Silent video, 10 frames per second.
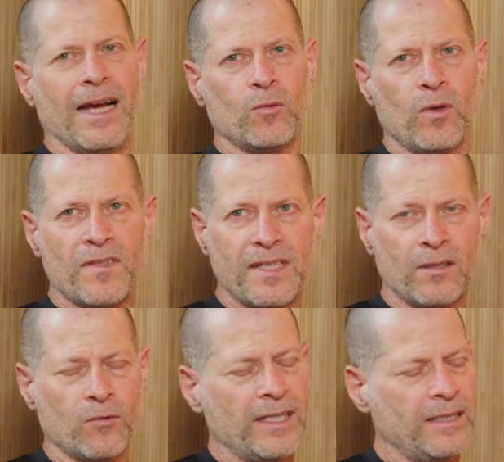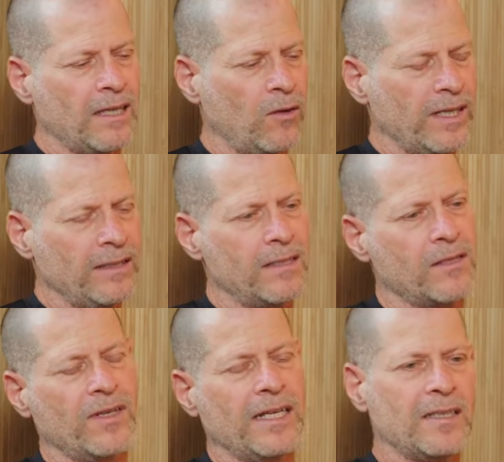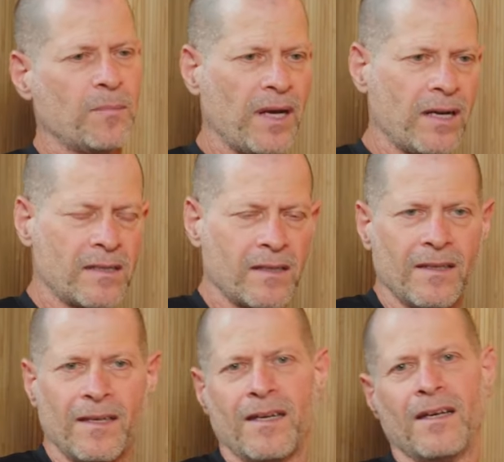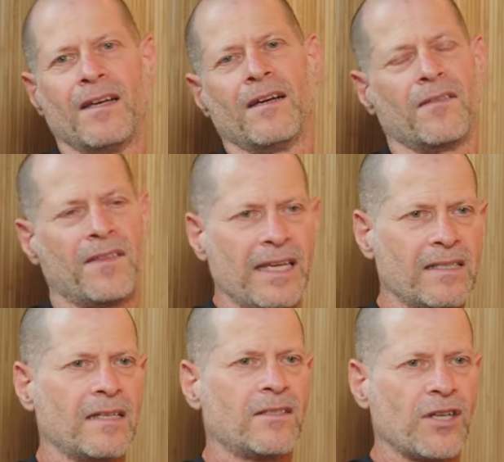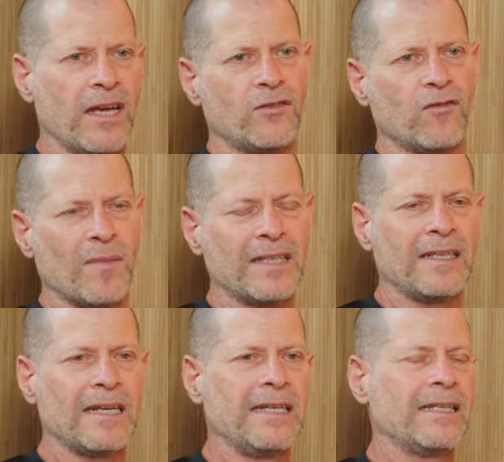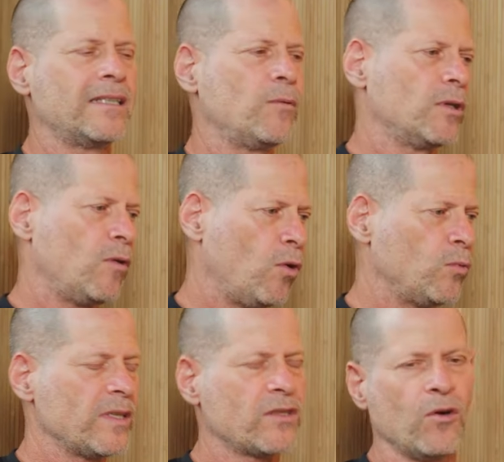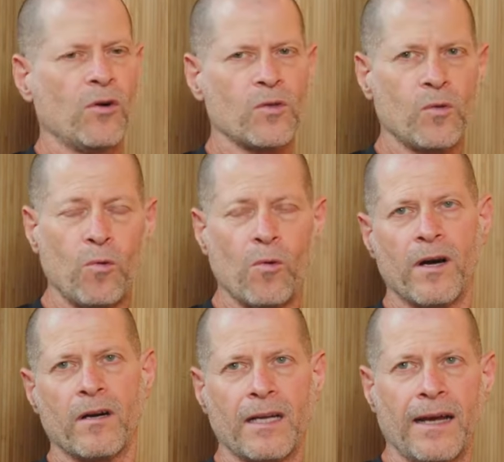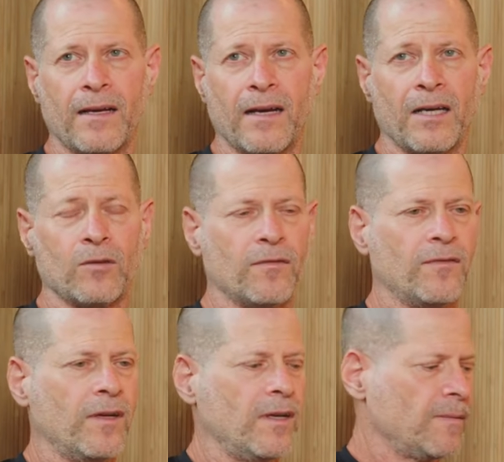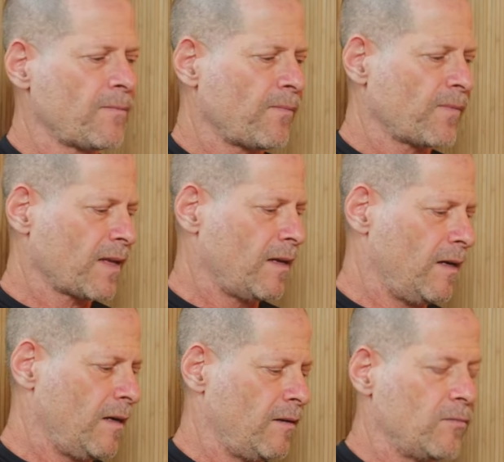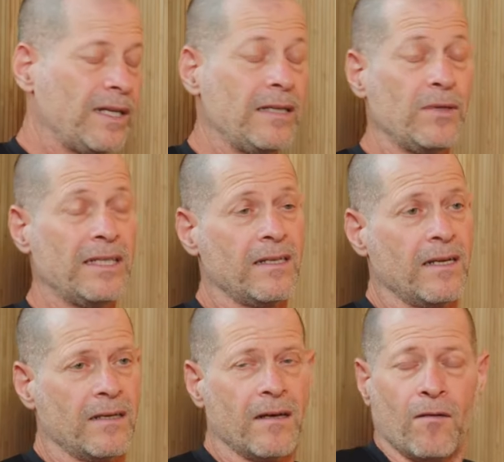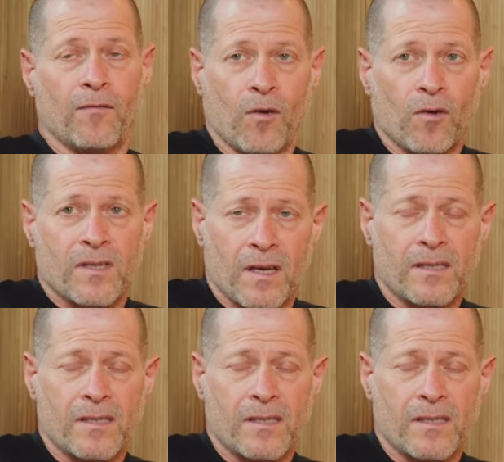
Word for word: and we've seen already in our industry in the past things has changed dramatically, and there were always those who were like kind of uh, really, really, of course,